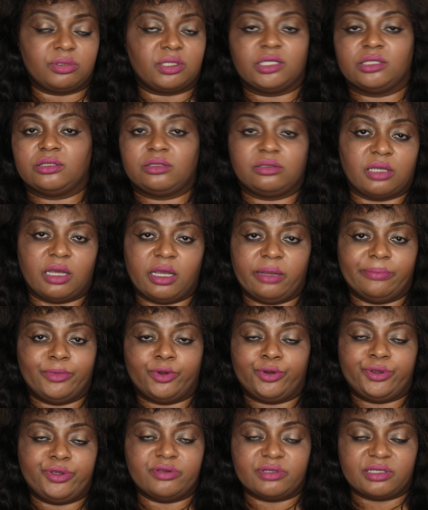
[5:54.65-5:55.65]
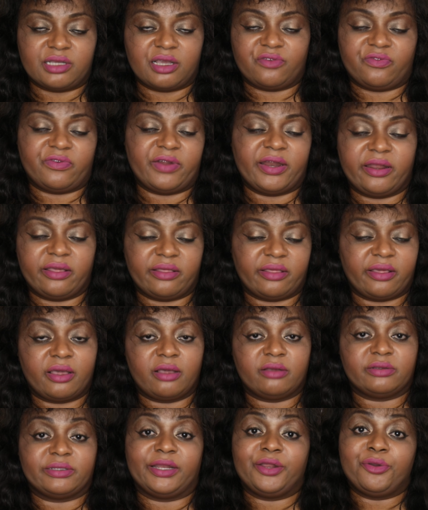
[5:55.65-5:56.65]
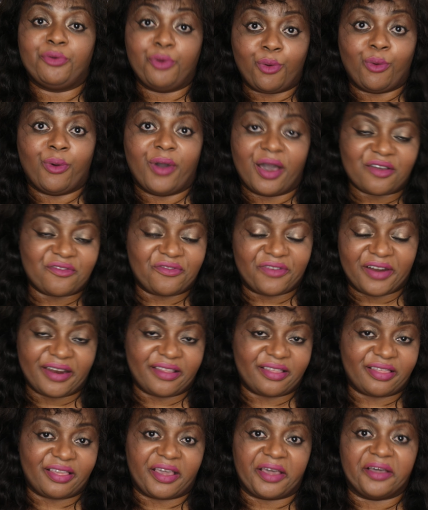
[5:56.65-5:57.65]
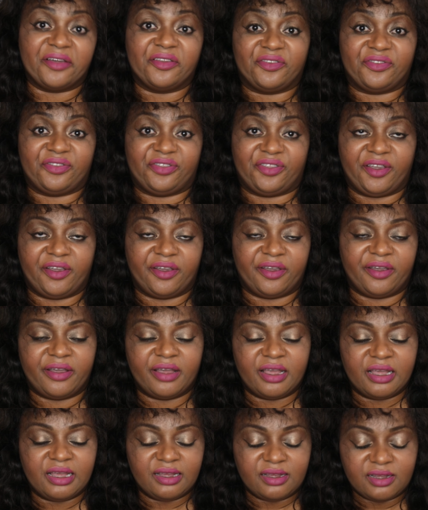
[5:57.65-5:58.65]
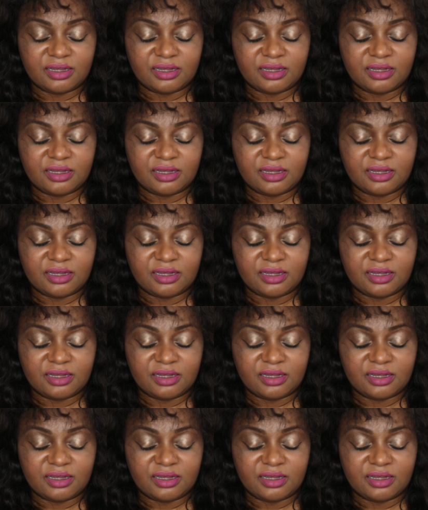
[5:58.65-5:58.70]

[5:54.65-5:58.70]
because I'm not using it for anything else and it won't work for anything else, duh,